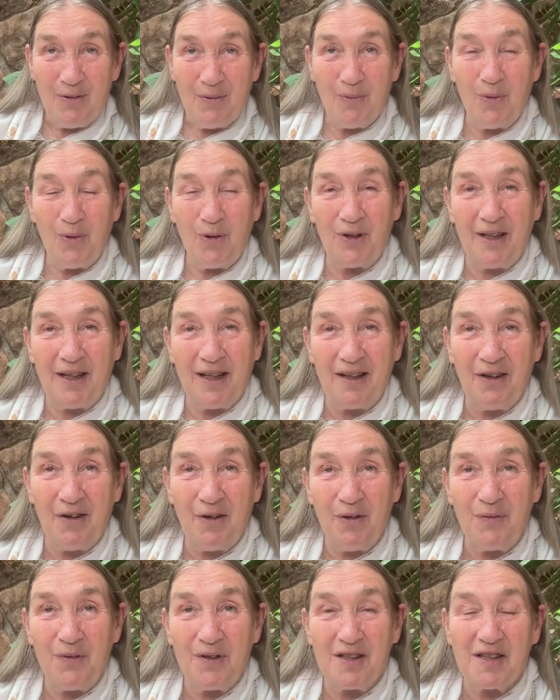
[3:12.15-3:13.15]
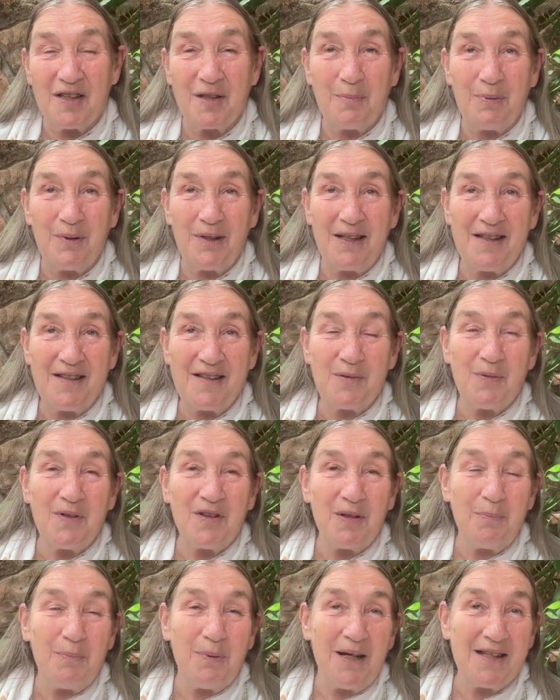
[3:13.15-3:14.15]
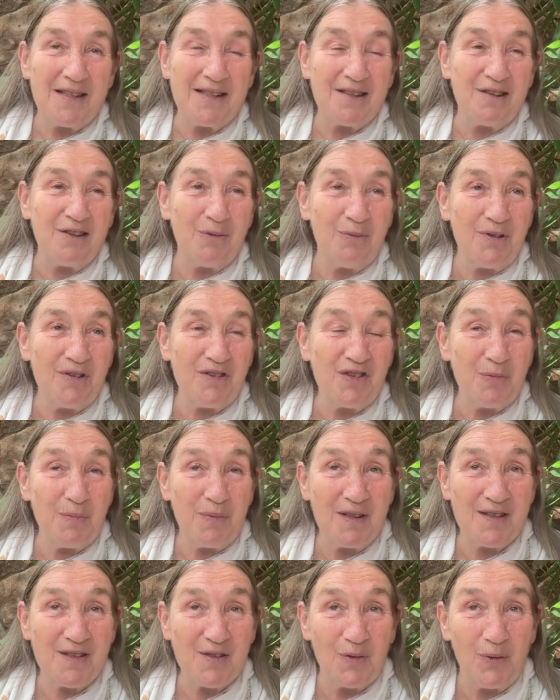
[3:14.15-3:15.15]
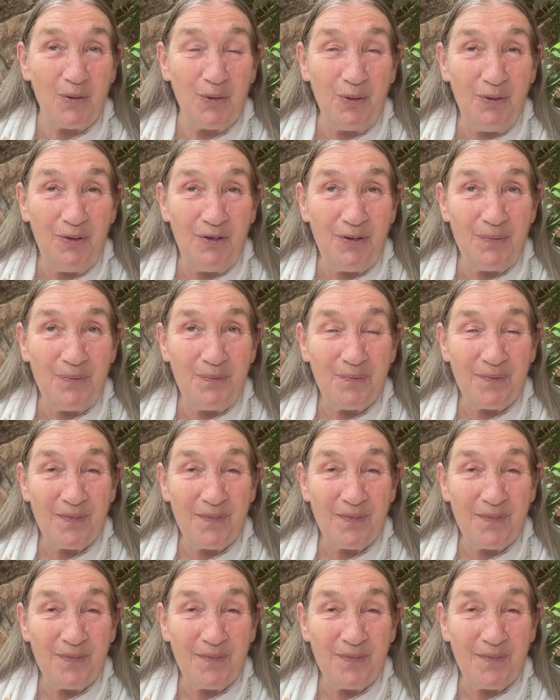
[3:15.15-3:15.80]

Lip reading: walking over to the place where the bicycle was to be sold.